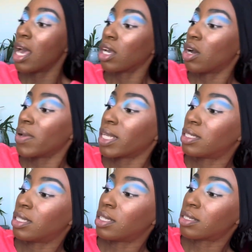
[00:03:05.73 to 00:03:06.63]
Going
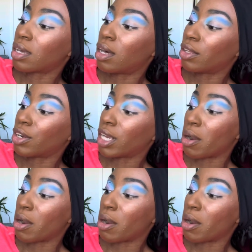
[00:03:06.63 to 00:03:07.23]
into this color here,